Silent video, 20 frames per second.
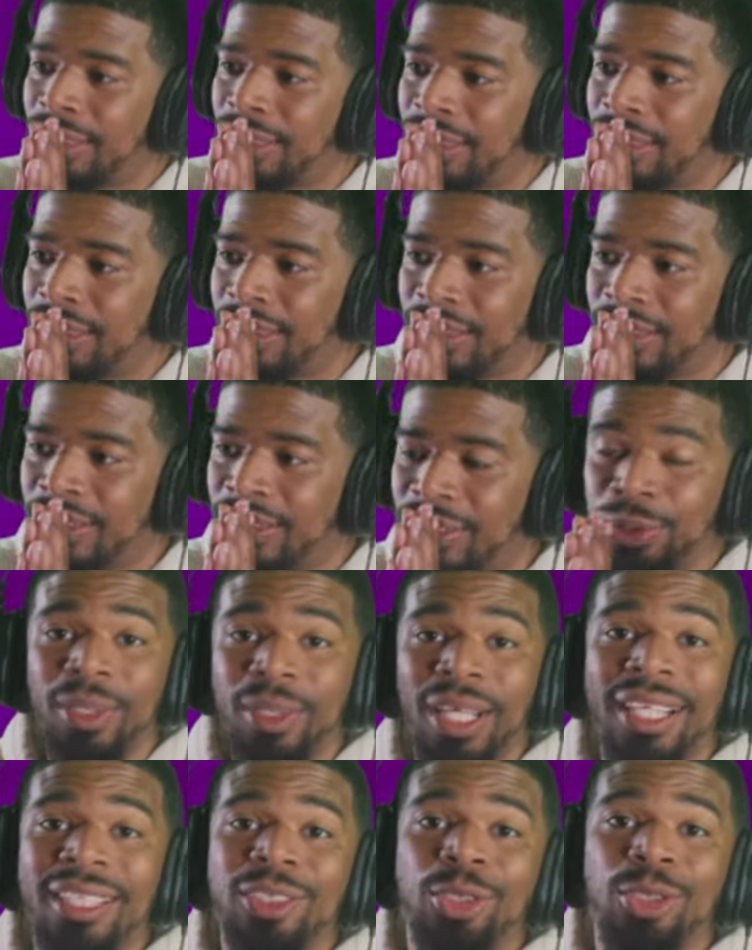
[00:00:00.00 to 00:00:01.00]
a
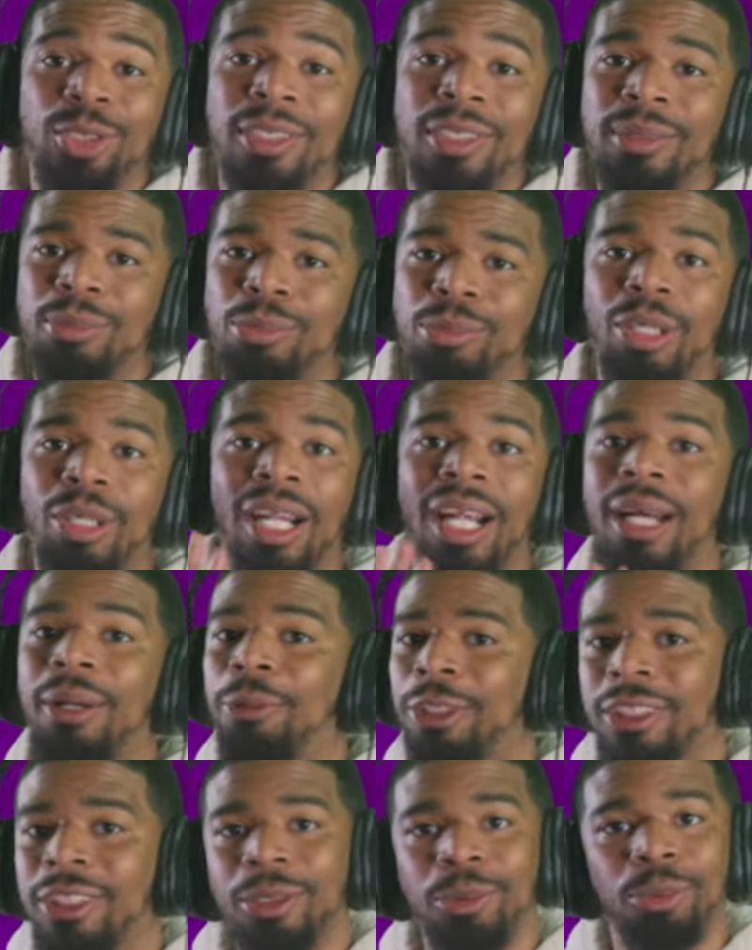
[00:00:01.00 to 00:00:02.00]
two-day trip where I
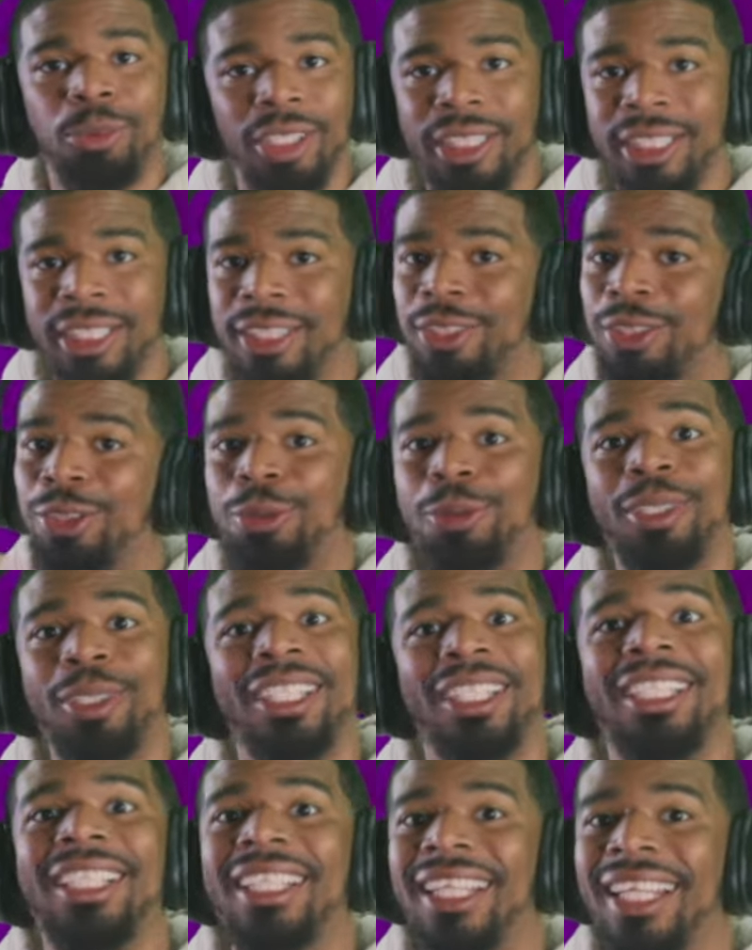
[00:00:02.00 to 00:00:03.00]
wasn't working or doing
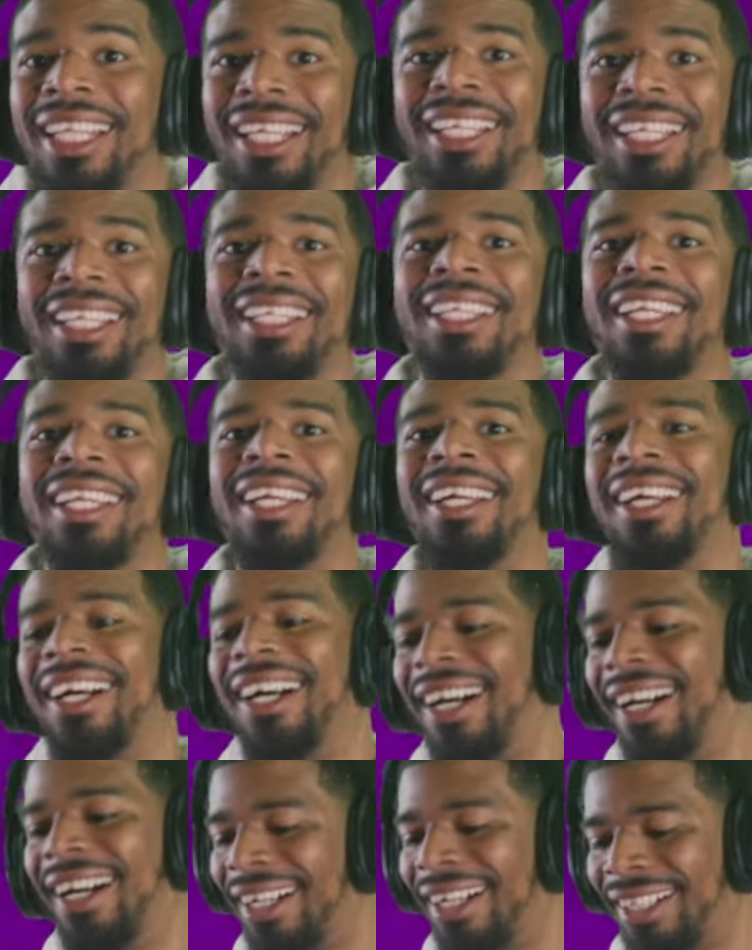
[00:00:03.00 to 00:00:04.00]
anything.
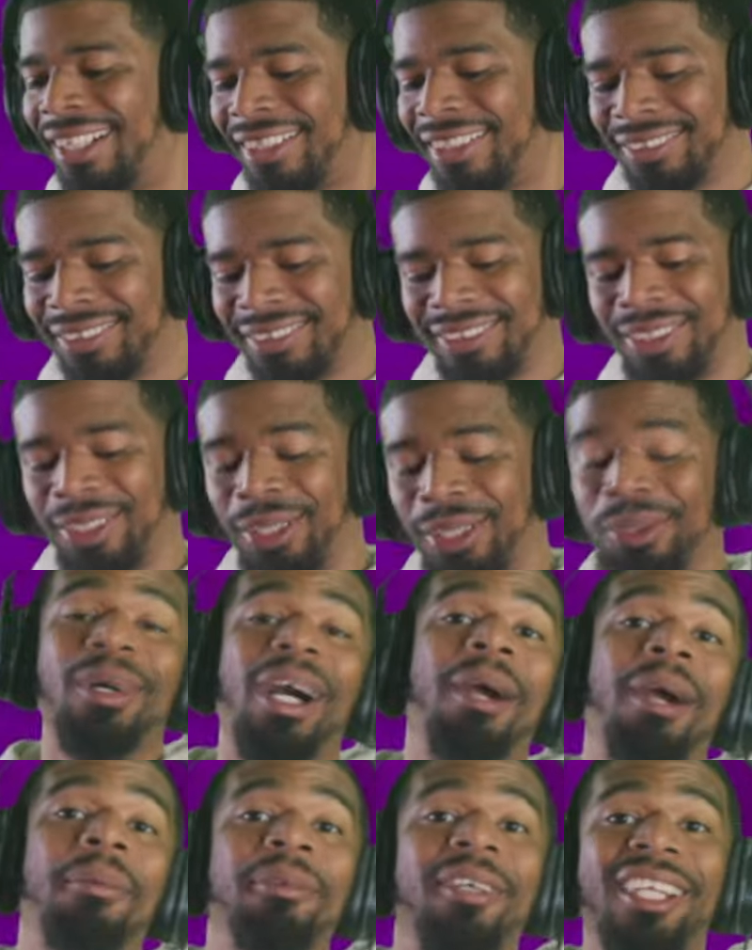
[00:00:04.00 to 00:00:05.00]
Um,
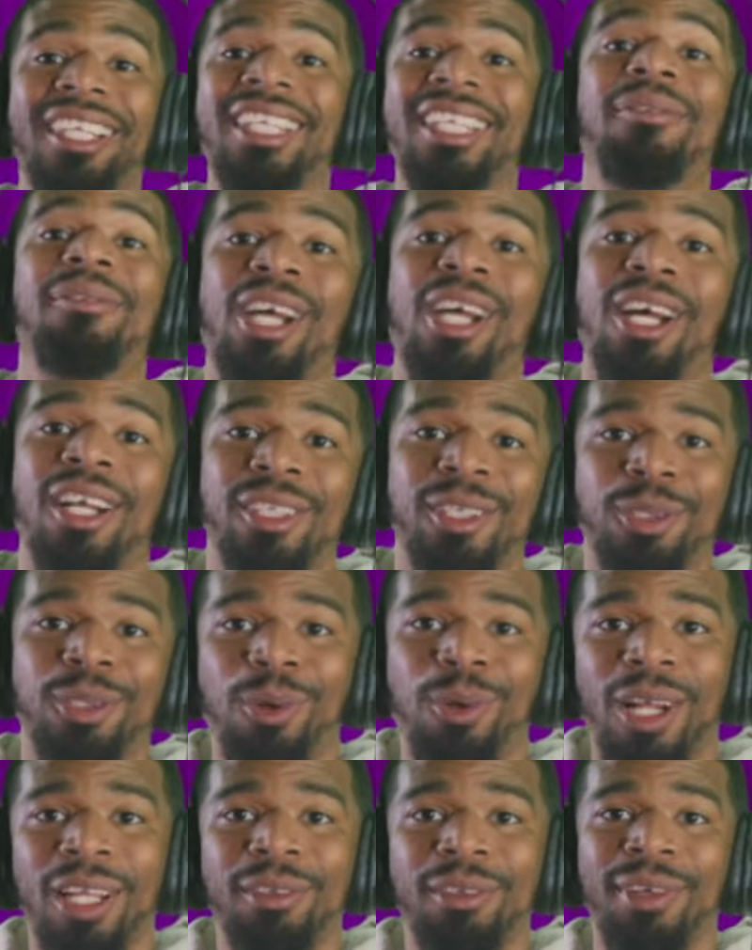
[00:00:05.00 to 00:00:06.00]
so I'm gonna give y'all the
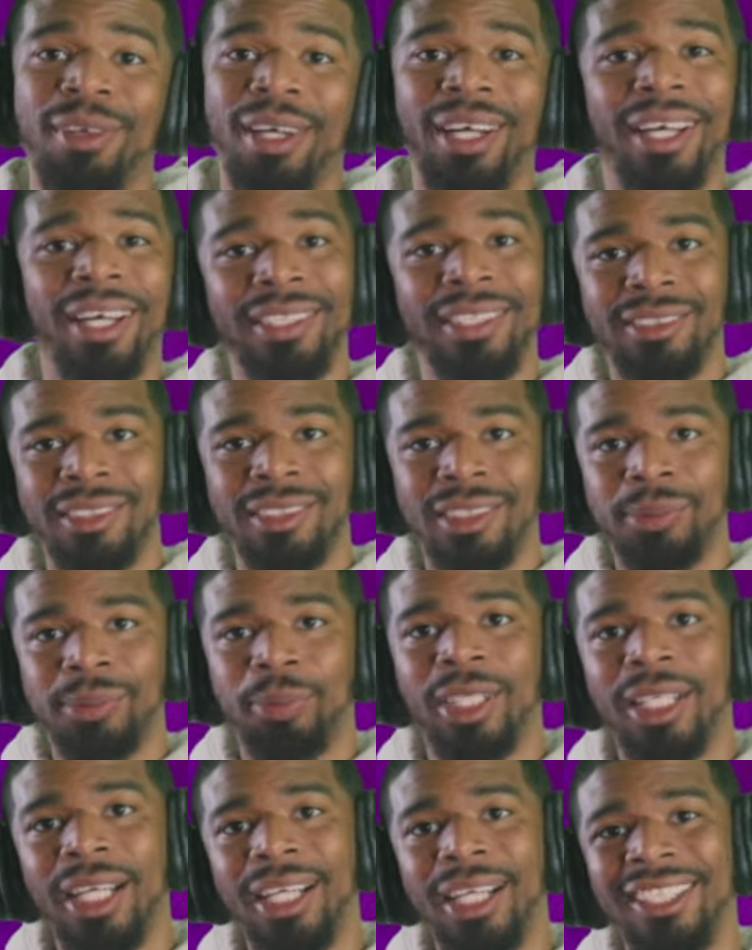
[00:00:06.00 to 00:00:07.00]
qualifying, the
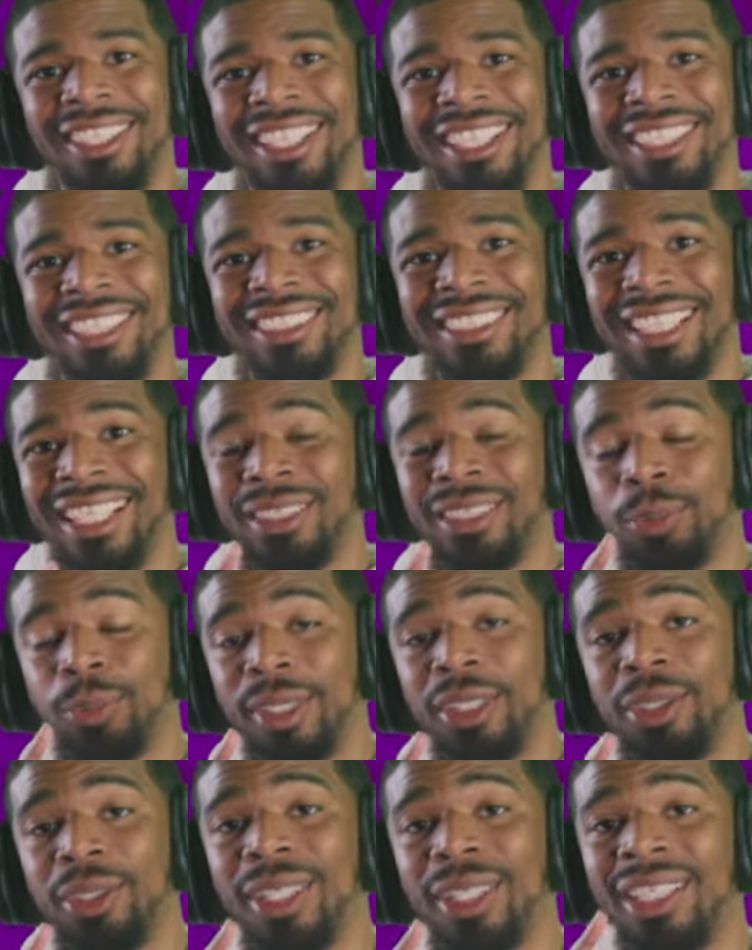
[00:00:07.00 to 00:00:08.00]
sprint highlights, as
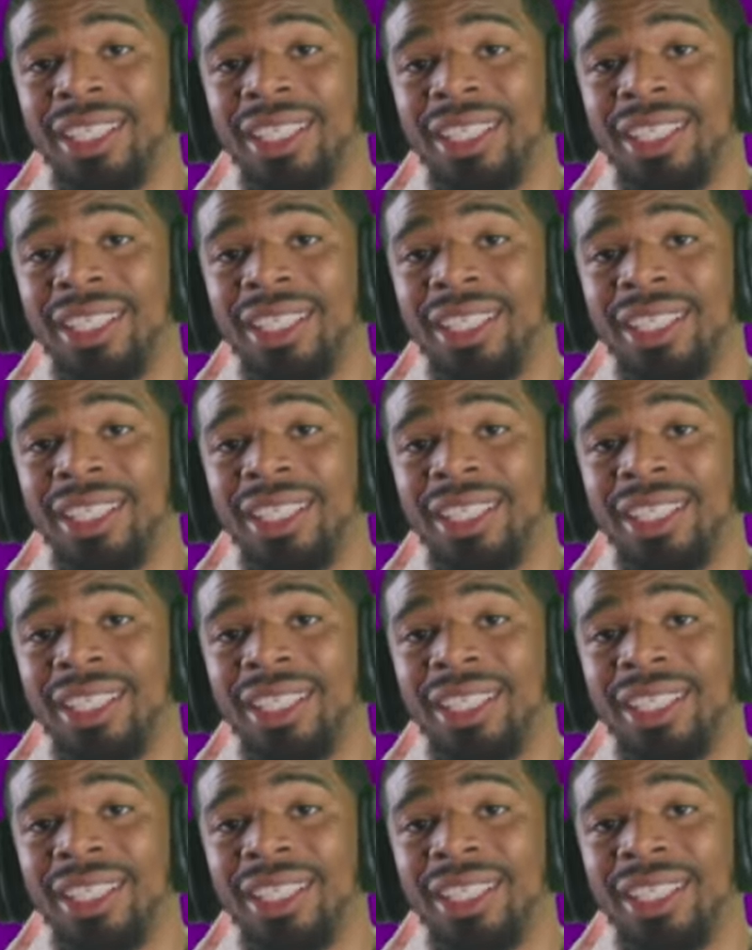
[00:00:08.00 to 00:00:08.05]
well